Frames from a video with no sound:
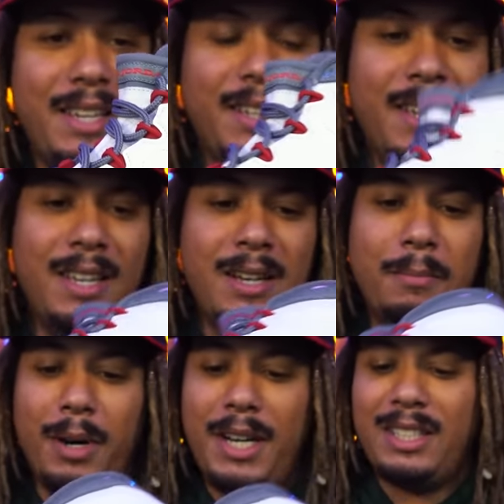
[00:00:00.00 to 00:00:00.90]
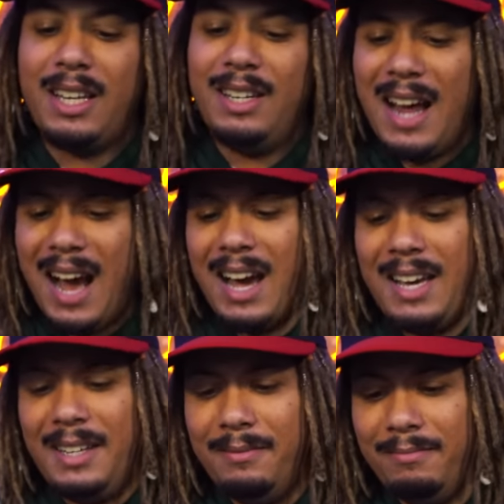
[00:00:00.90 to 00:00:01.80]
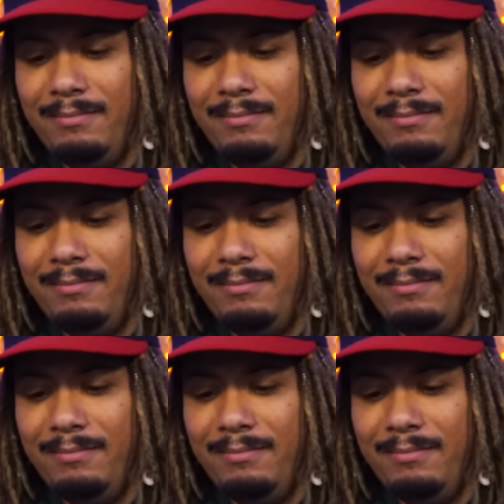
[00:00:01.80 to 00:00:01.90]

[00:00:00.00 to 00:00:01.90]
it but it's a nine,